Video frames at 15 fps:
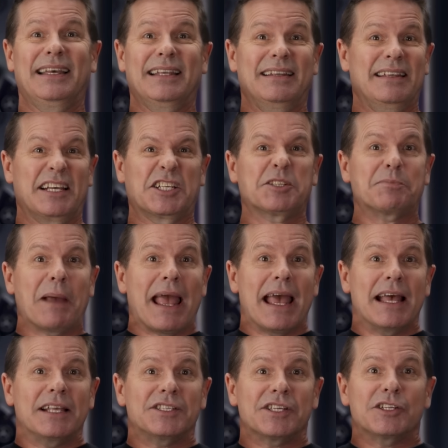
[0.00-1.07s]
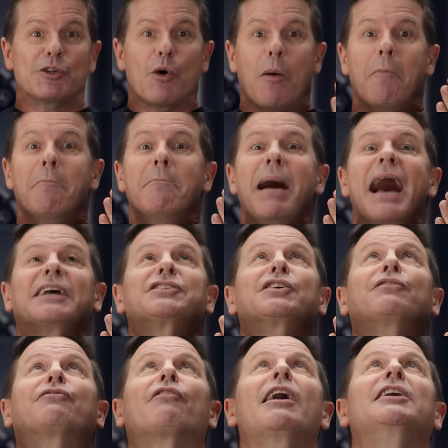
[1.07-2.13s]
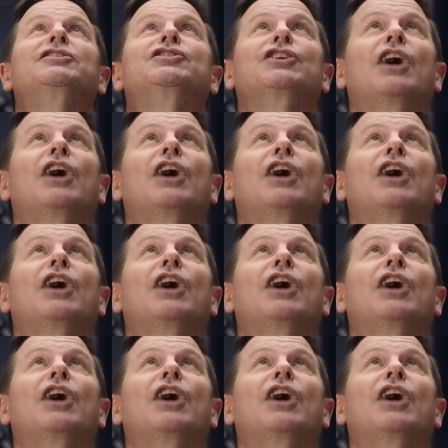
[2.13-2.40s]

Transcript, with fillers: it expands into a massive red